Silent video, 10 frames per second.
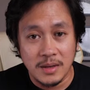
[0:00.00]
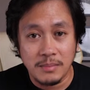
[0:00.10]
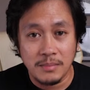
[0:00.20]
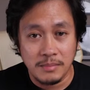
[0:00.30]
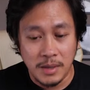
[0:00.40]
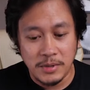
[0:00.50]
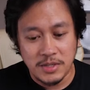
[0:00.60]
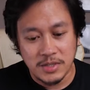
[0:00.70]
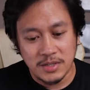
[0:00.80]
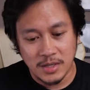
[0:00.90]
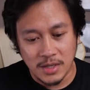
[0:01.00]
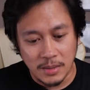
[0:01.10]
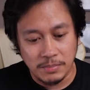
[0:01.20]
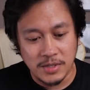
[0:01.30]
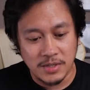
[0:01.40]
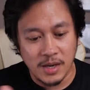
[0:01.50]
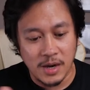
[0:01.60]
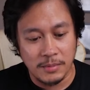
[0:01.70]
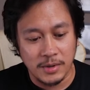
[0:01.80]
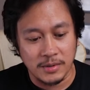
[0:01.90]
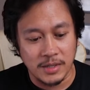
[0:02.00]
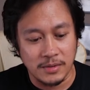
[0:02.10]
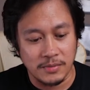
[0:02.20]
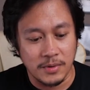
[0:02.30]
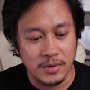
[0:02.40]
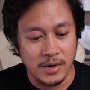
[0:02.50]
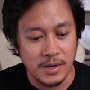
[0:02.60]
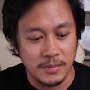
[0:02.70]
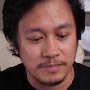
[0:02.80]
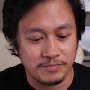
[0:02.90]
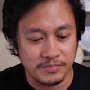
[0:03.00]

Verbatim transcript: and maybe just keep this camera like for, um,